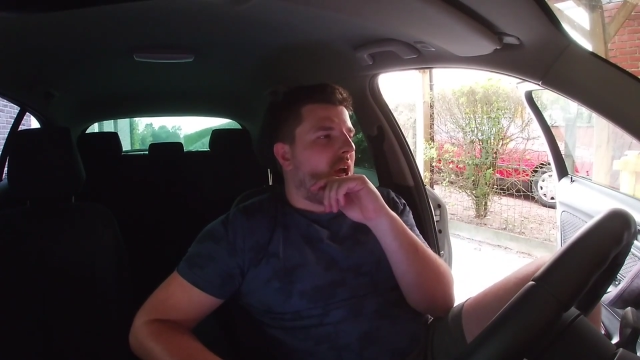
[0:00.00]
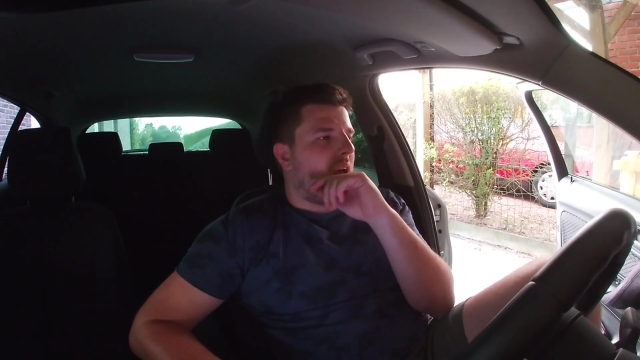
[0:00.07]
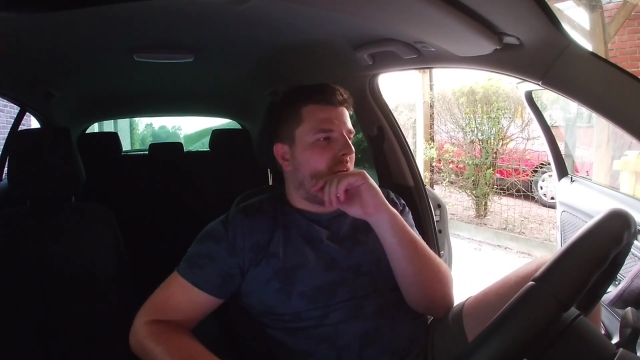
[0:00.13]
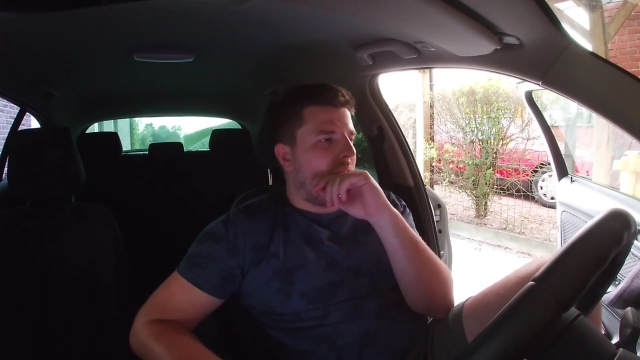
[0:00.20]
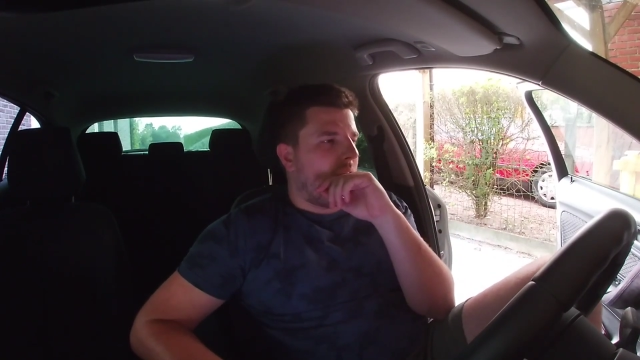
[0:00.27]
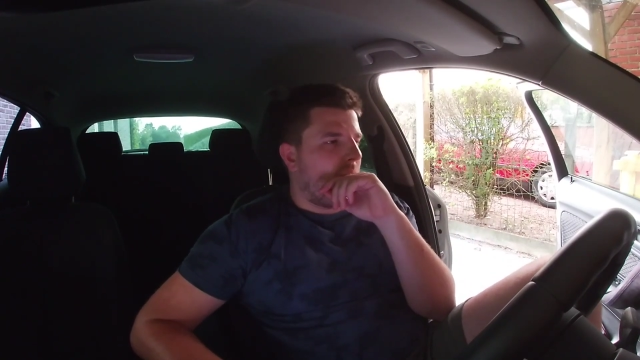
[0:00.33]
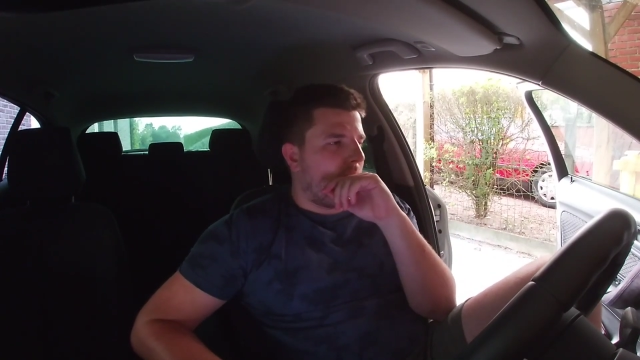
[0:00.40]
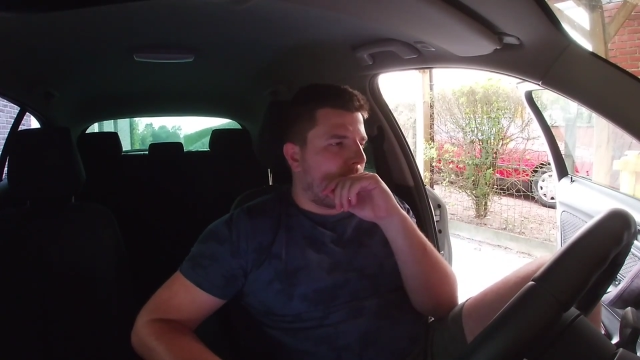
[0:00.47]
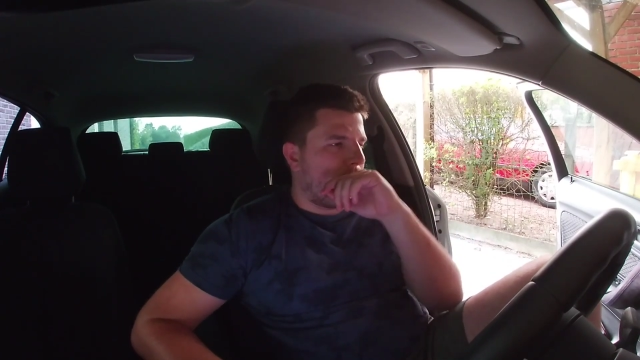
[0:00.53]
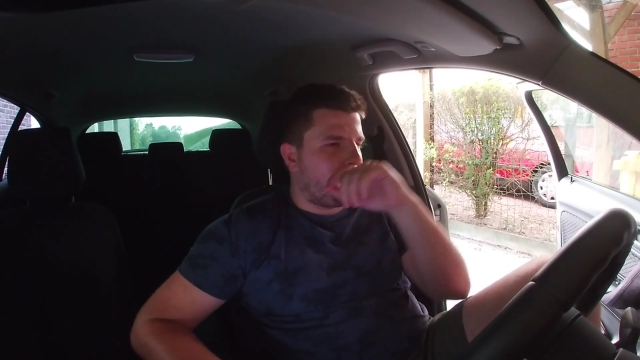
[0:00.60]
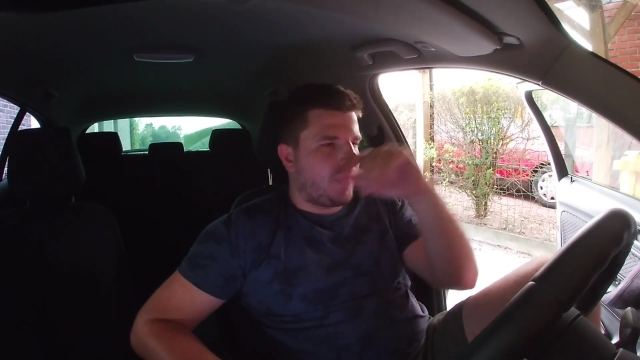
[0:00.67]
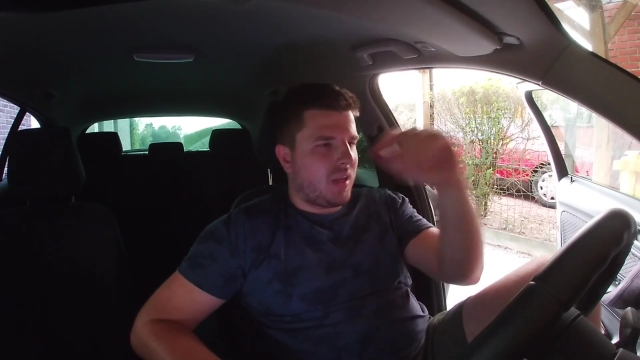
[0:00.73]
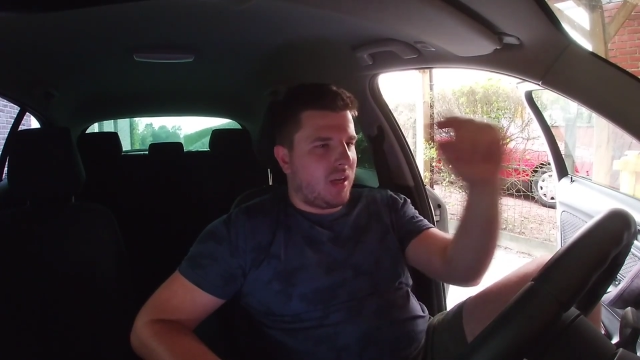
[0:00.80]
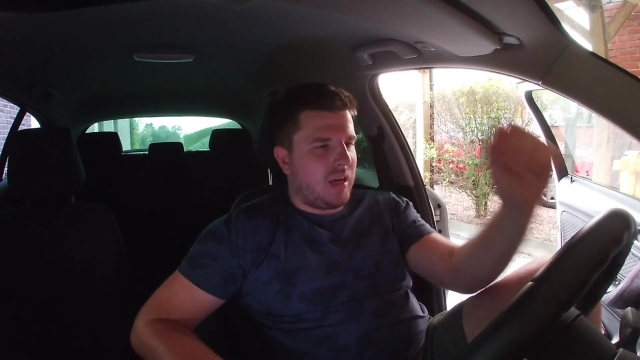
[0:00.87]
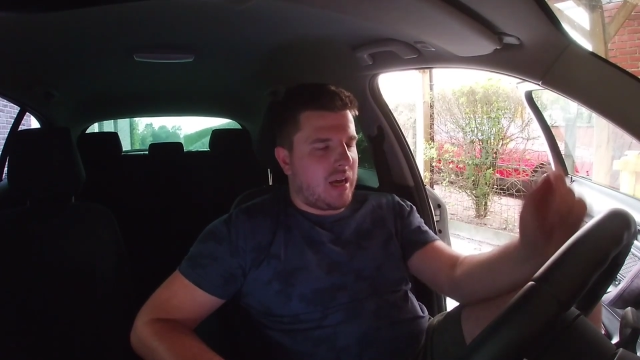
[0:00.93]
I
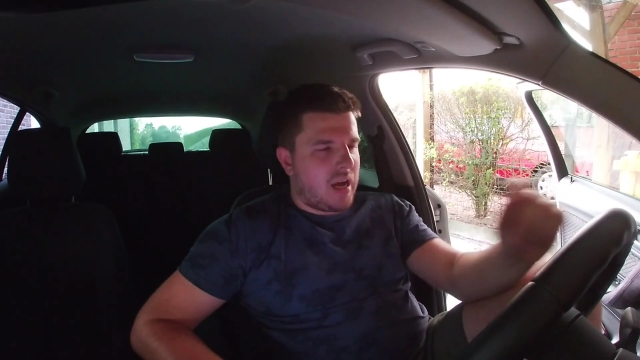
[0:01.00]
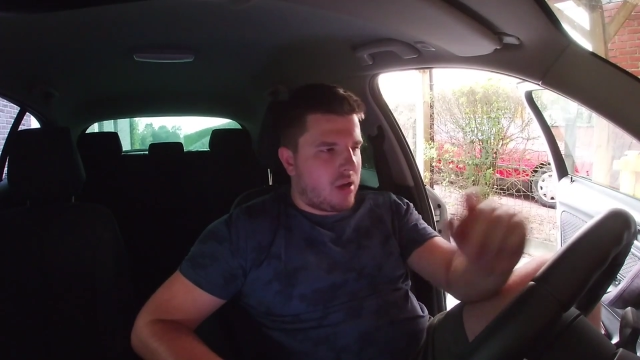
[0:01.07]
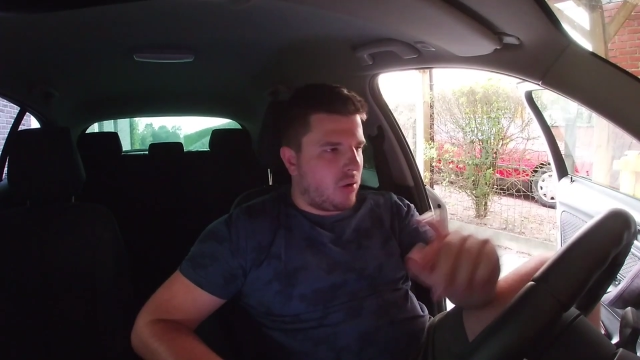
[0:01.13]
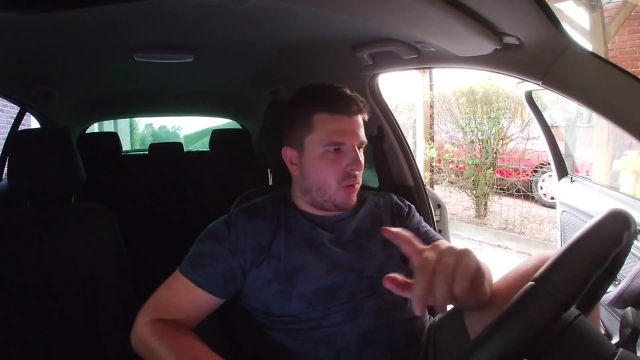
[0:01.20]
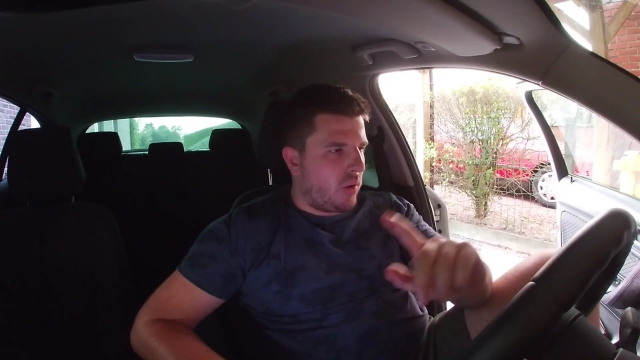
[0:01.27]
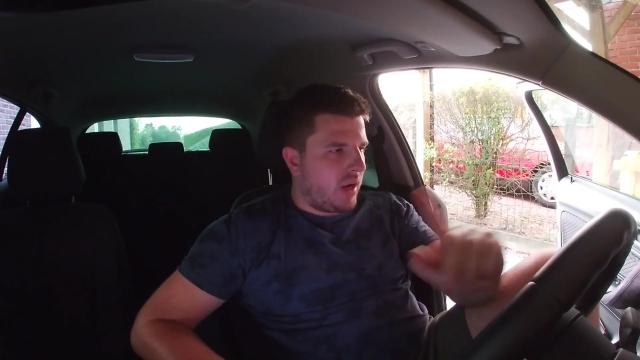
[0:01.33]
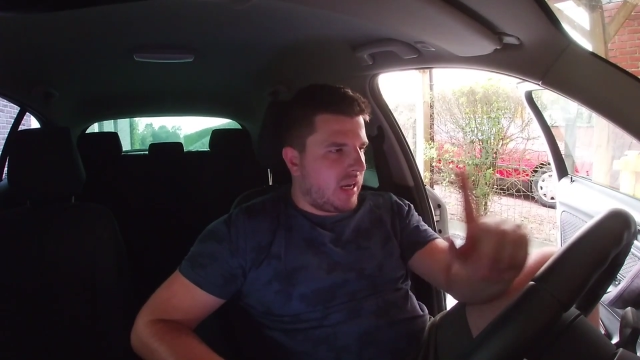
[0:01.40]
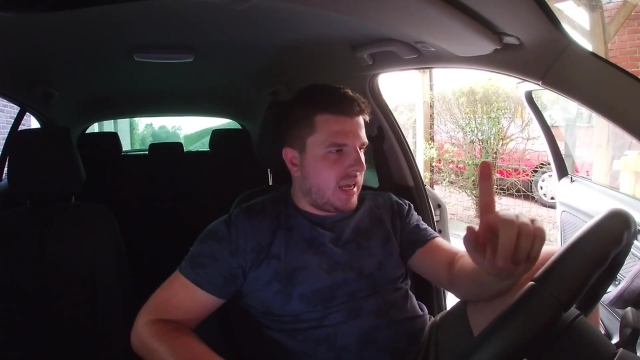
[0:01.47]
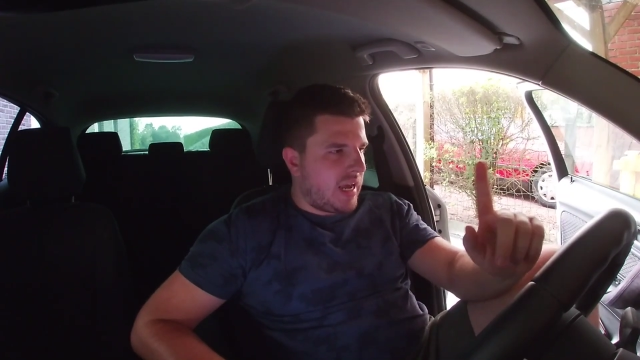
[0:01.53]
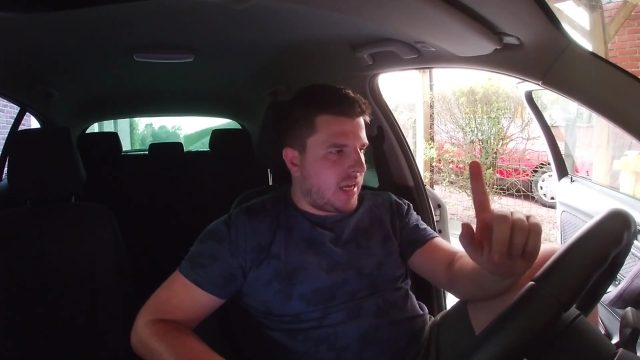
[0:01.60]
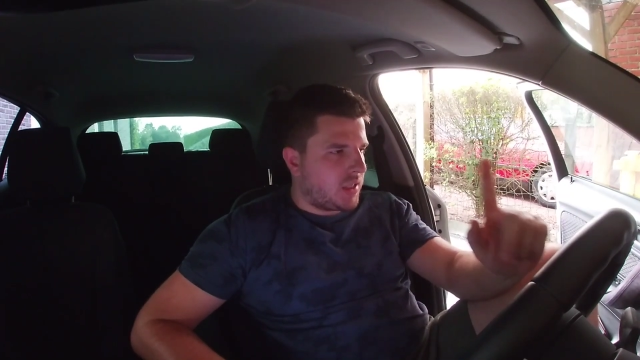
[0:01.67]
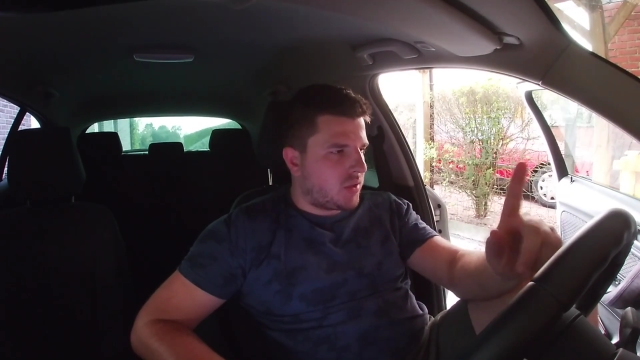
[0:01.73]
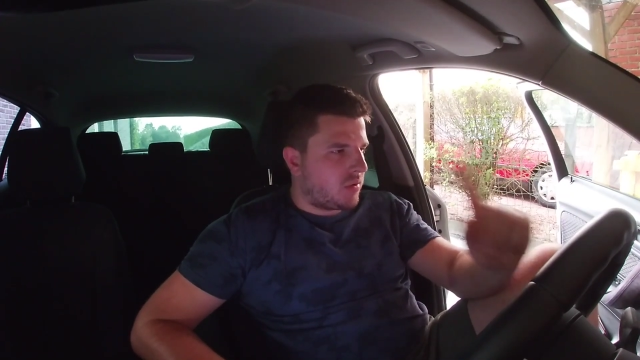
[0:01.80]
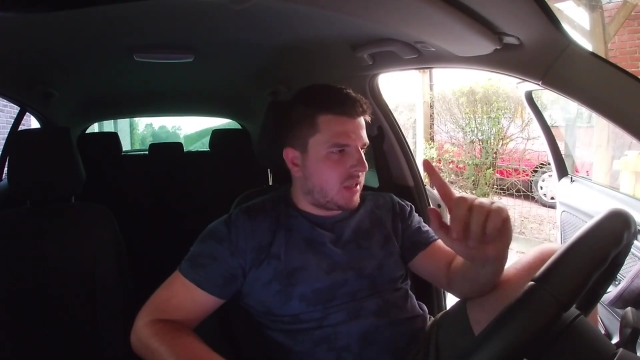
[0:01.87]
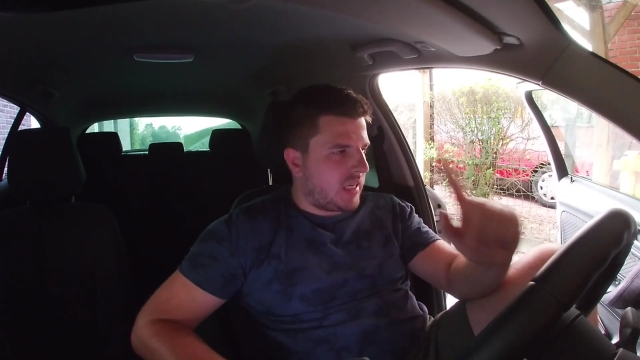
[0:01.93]
already answered